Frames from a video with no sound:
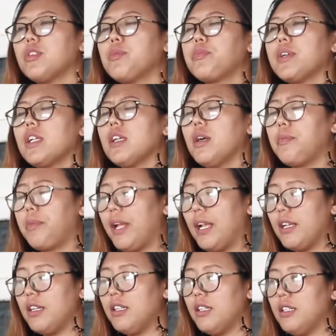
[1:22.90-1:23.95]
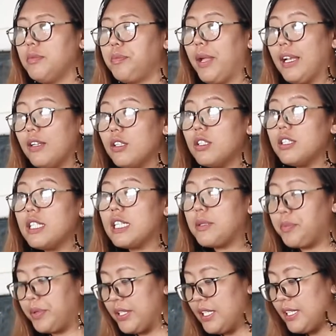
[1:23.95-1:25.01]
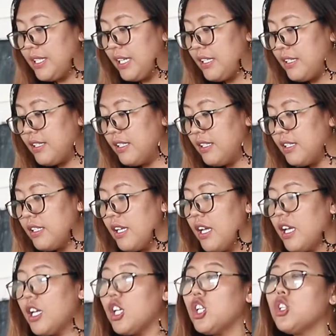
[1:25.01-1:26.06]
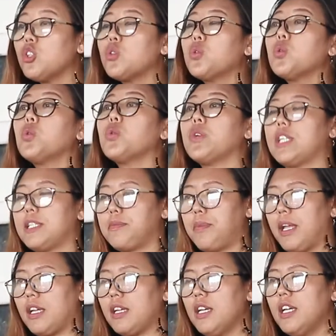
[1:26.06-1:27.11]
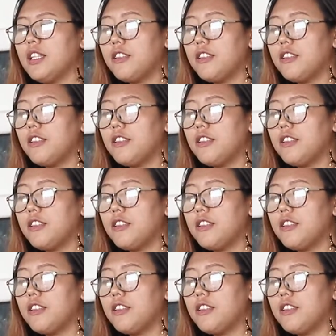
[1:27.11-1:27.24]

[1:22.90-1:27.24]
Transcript: the Paleolithic predecessors in two respects.